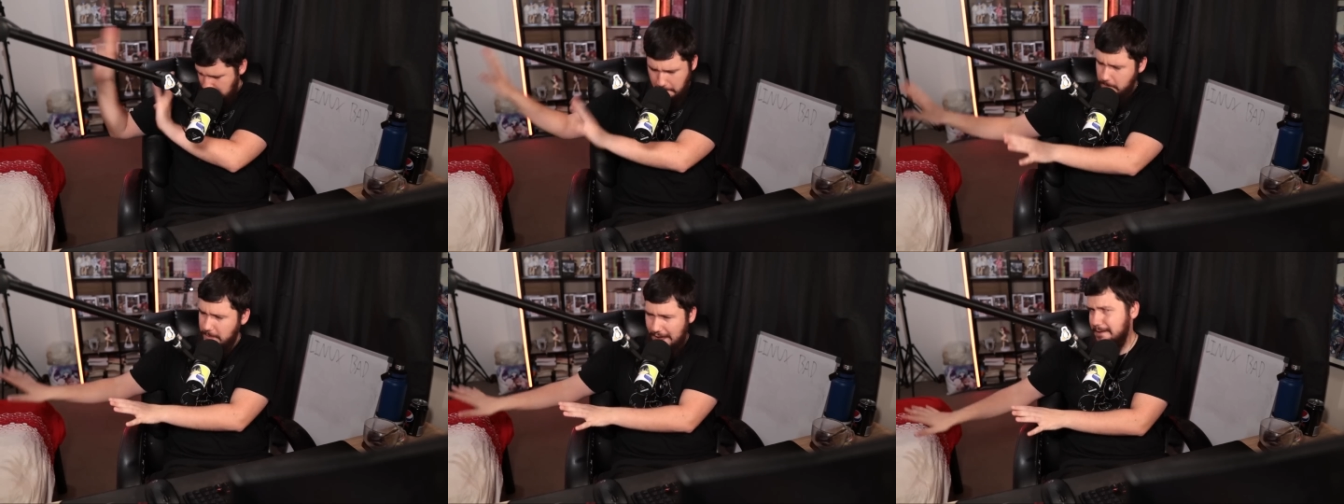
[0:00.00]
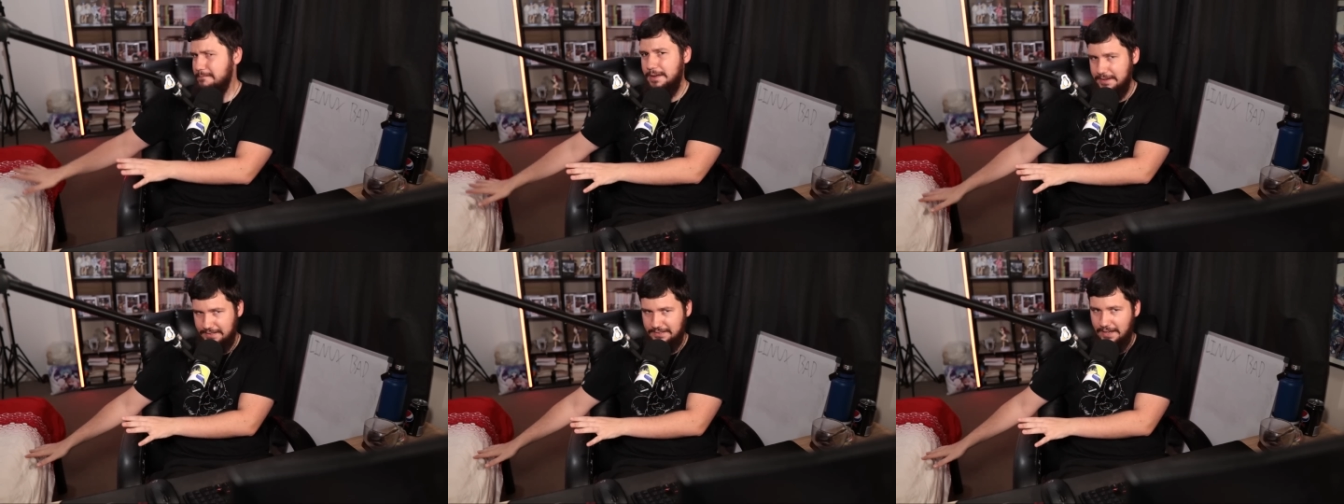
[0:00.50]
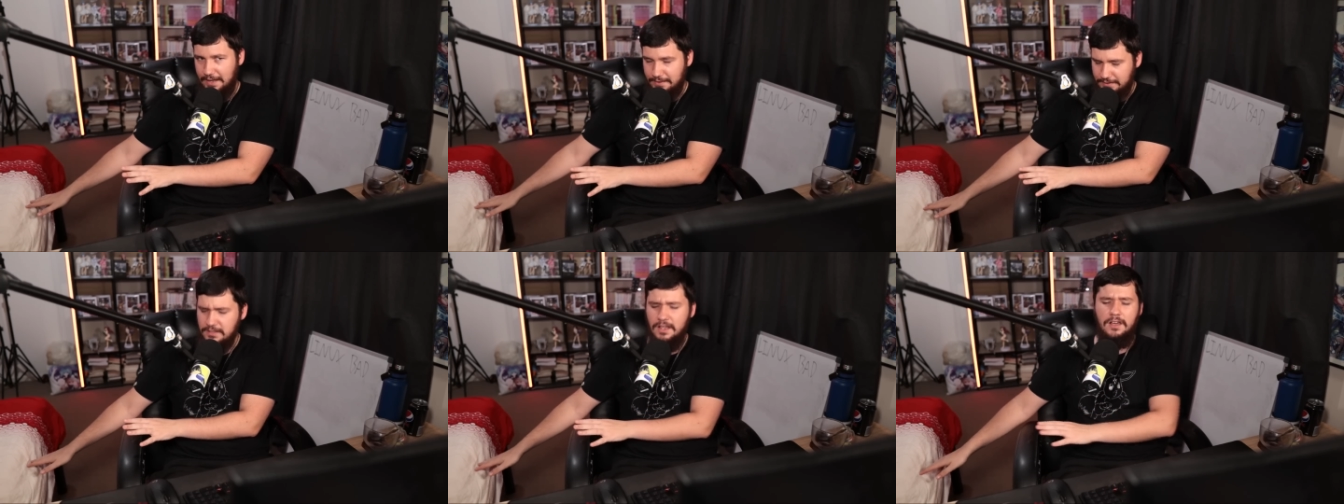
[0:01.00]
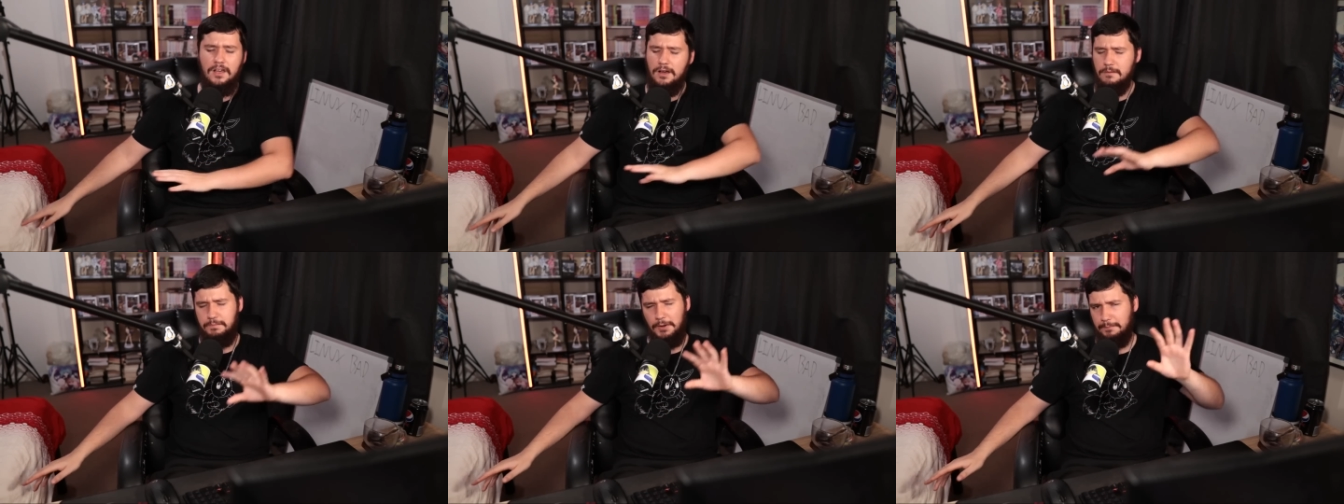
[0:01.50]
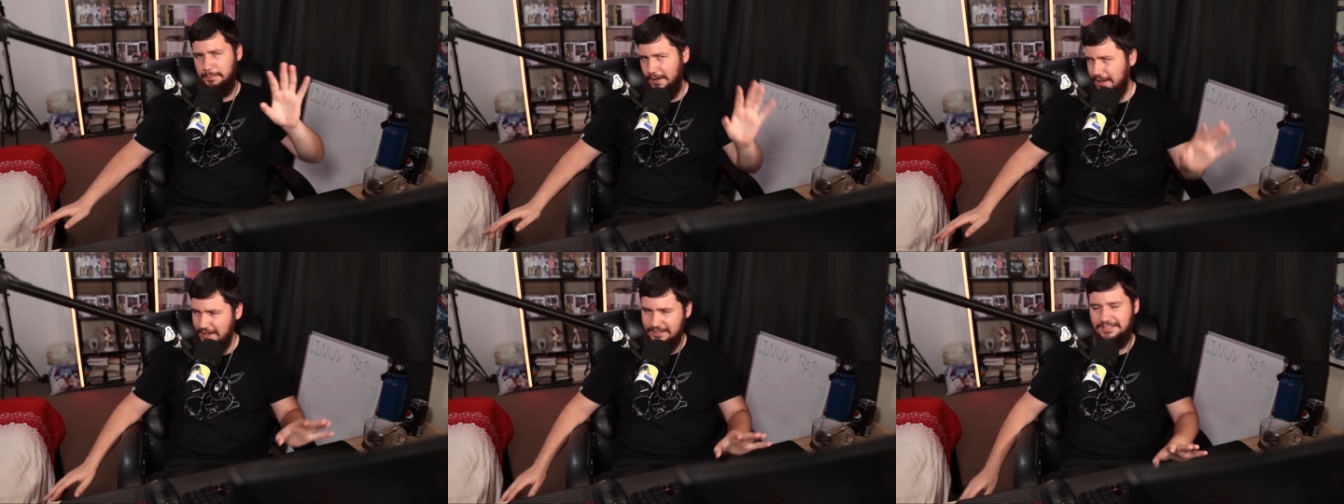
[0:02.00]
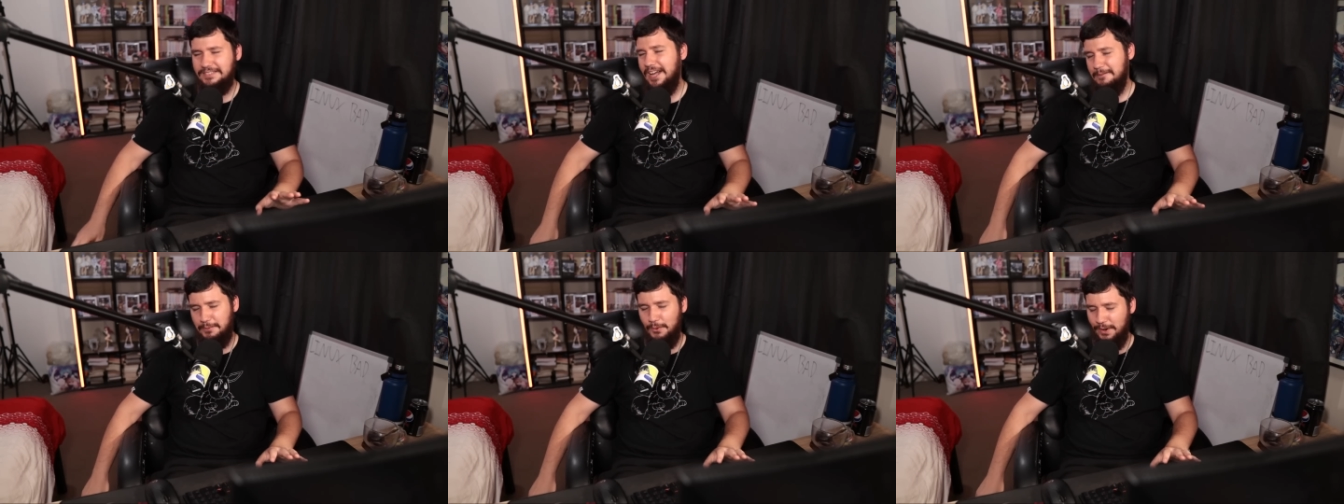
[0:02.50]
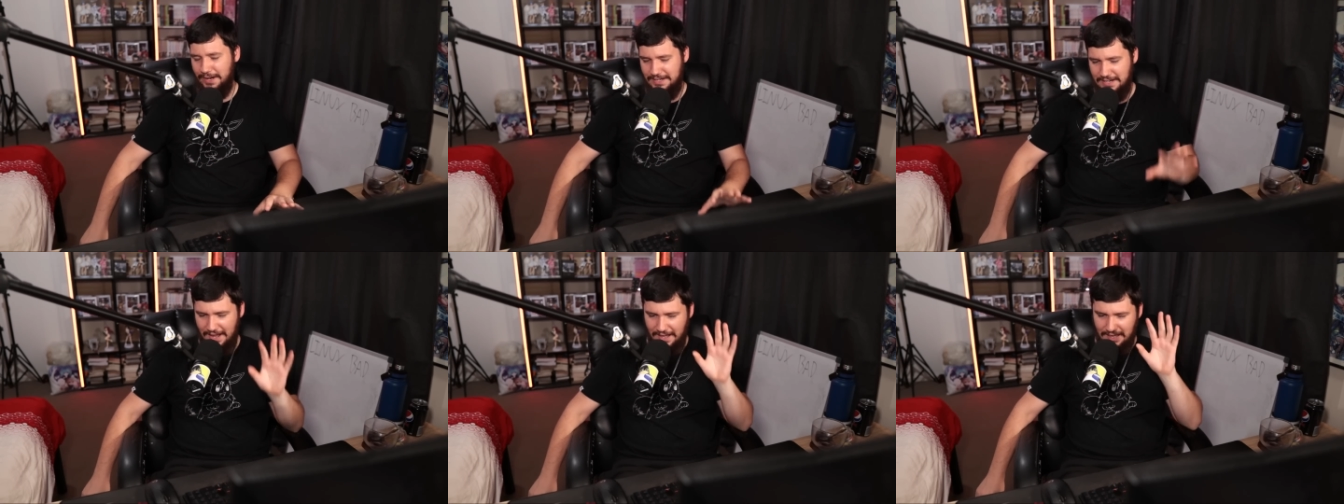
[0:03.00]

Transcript: That makes sense. But past that point,